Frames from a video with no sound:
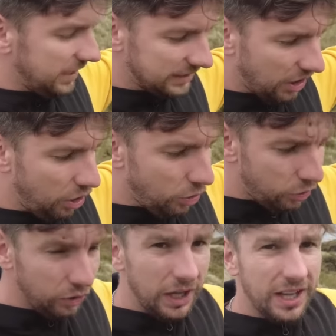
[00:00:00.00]
this
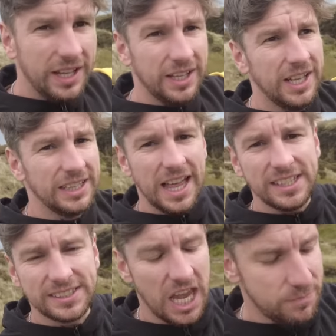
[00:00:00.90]
whole
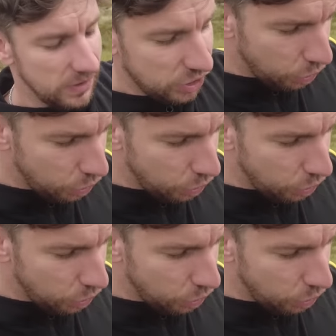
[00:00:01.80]
landscape is